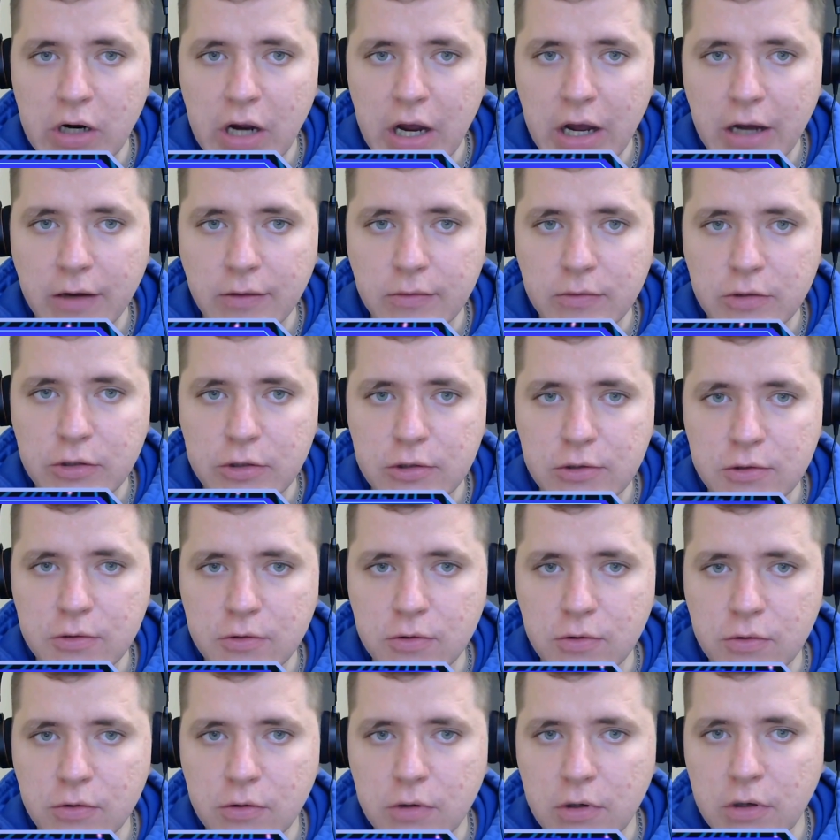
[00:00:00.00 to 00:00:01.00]
how
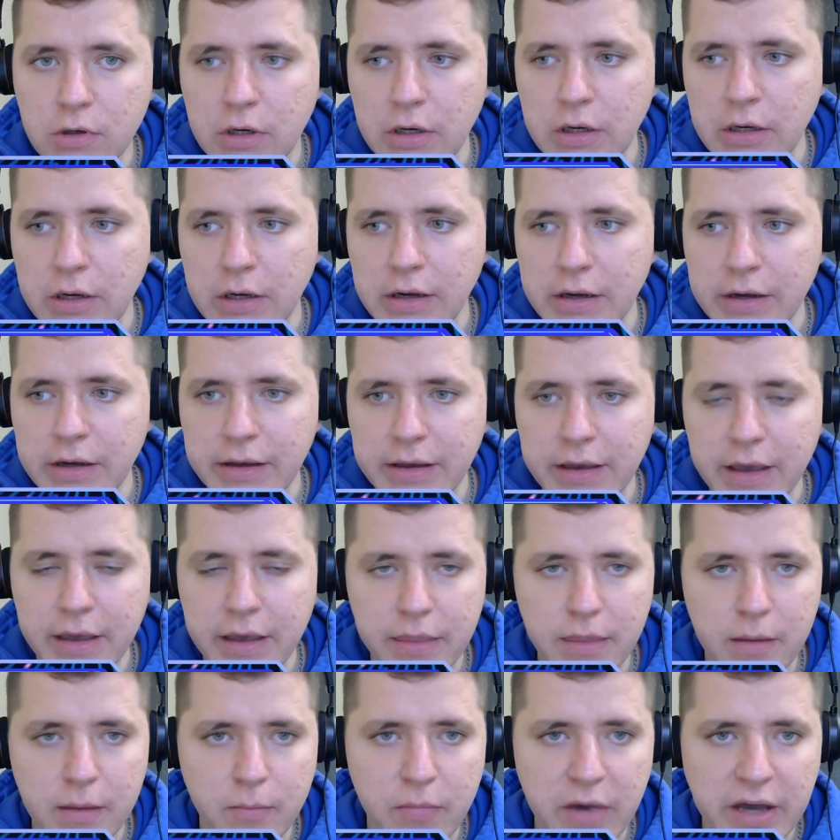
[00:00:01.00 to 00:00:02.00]
to get
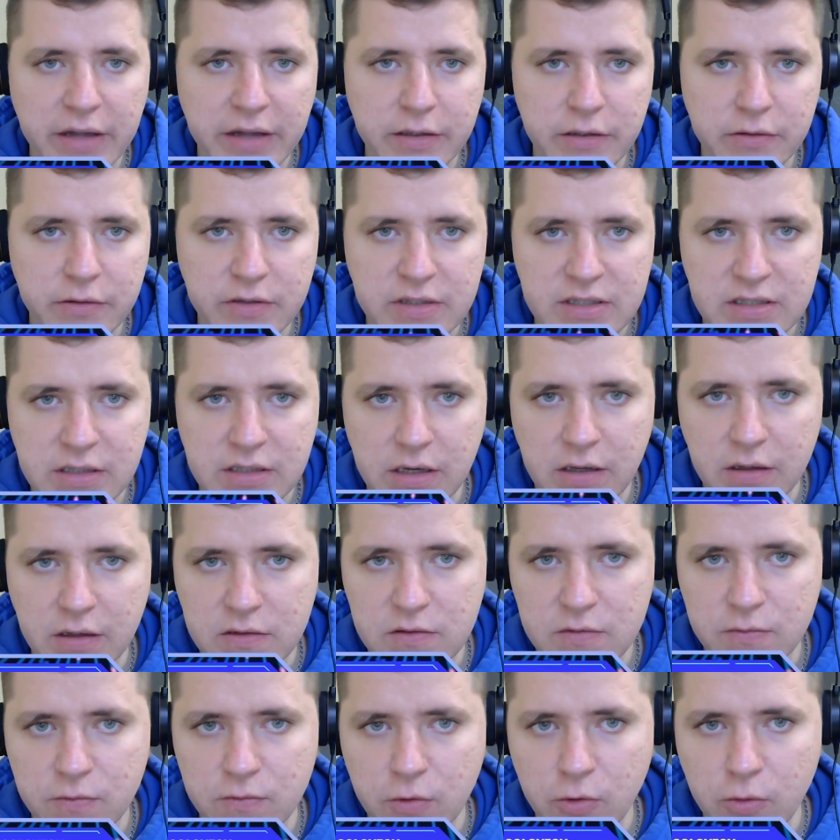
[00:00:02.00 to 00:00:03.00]
the better results
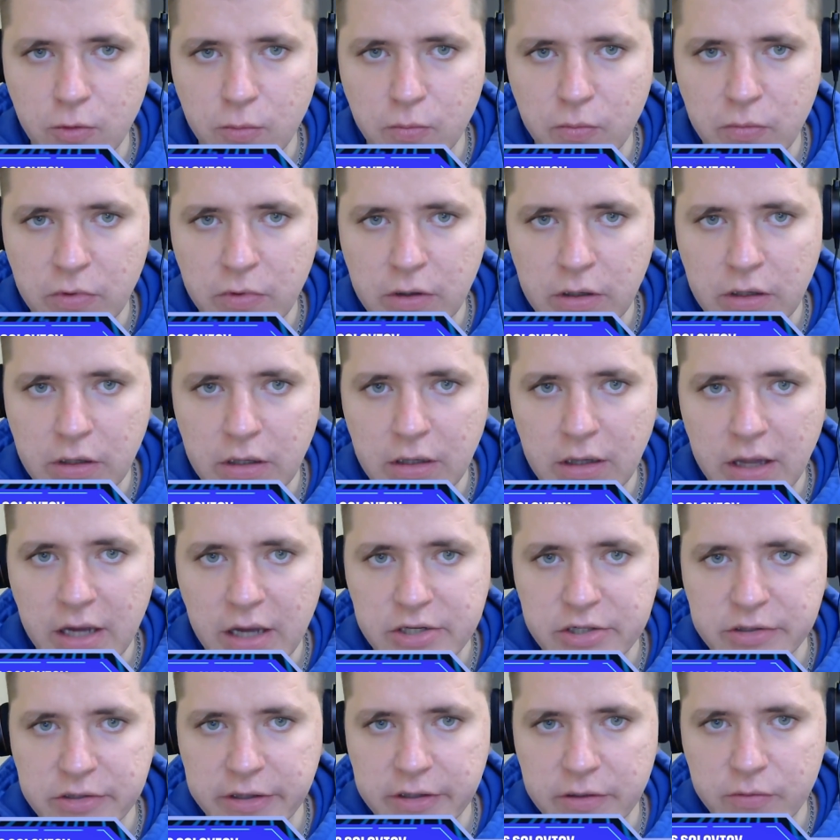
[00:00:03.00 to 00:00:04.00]
from
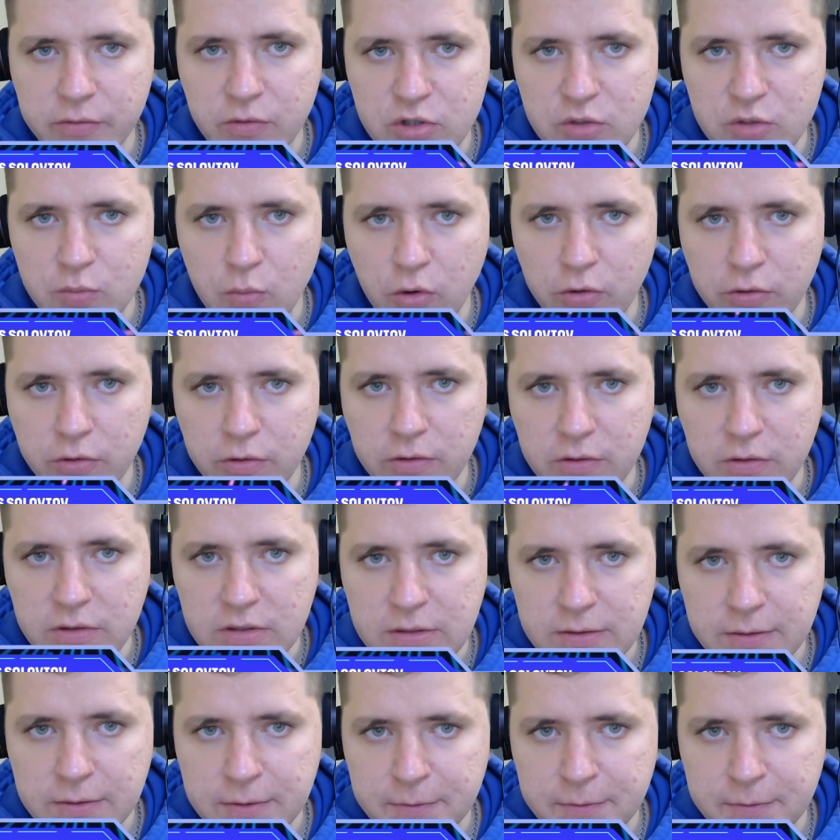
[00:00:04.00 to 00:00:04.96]
large language models?